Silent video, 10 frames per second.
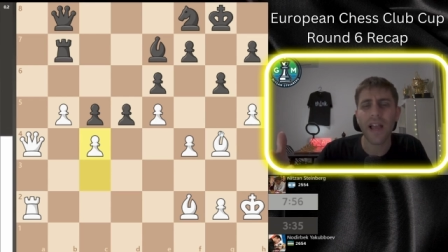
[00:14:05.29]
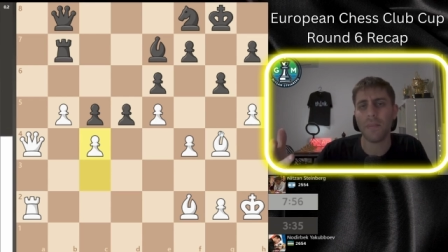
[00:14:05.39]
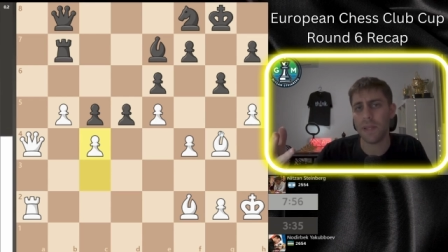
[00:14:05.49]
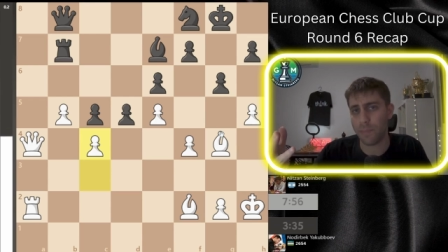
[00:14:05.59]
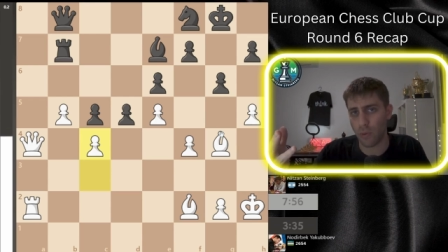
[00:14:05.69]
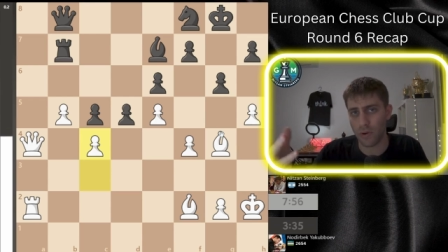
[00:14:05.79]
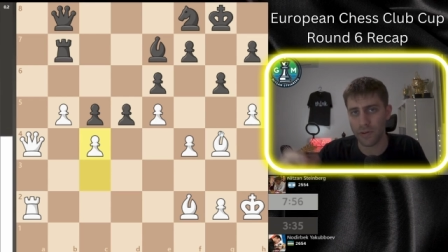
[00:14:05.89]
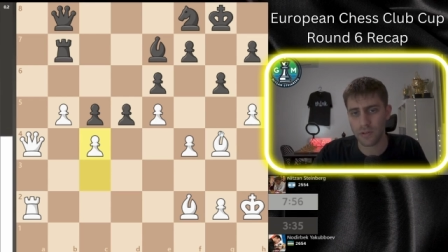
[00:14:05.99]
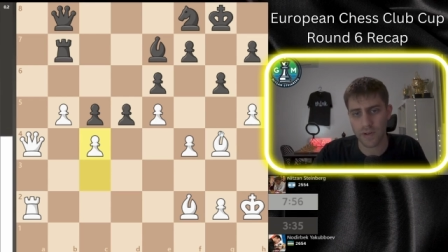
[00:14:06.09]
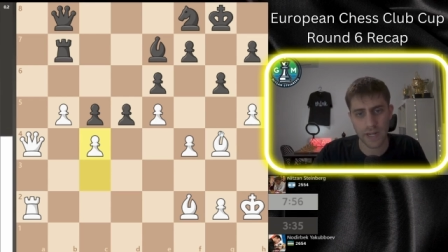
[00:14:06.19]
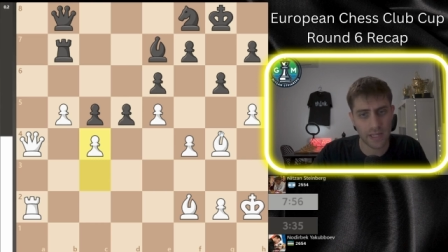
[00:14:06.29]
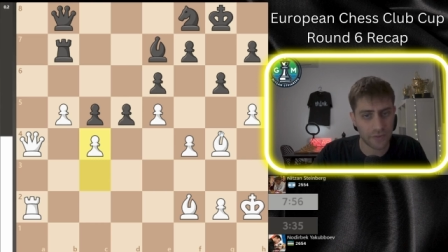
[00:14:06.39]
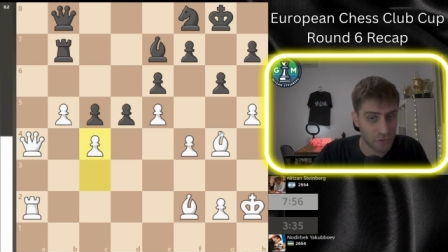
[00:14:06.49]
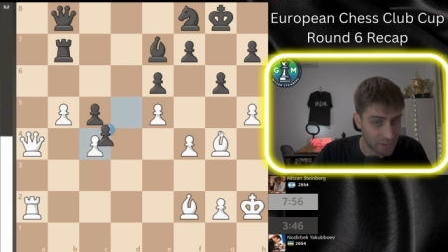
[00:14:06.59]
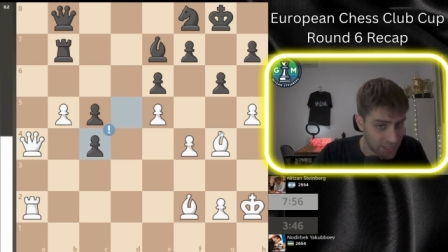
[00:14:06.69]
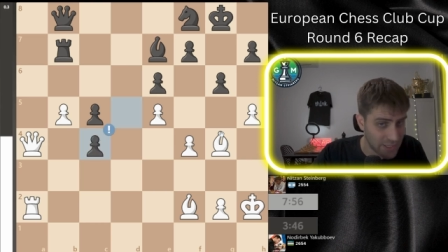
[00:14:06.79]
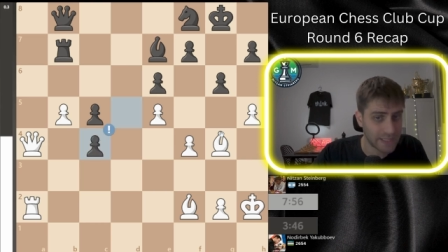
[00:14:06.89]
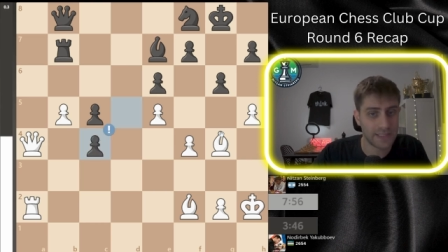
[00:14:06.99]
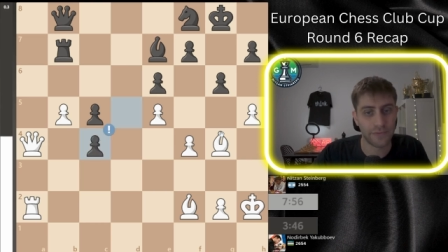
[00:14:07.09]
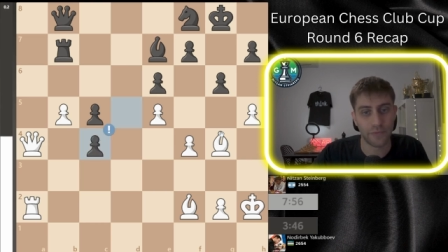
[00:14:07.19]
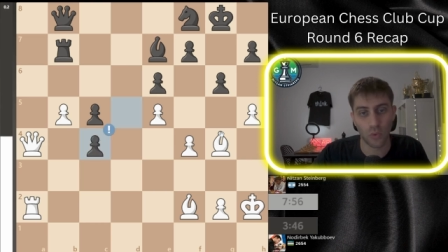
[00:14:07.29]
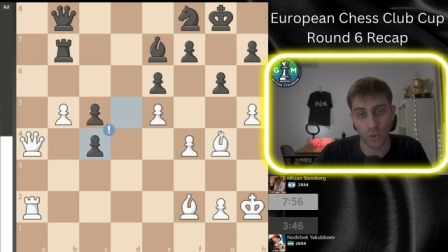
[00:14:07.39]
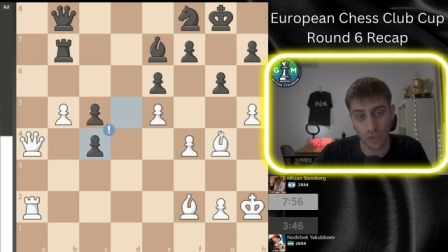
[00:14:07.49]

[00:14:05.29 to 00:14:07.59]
up the pawn, right, after d takes c4,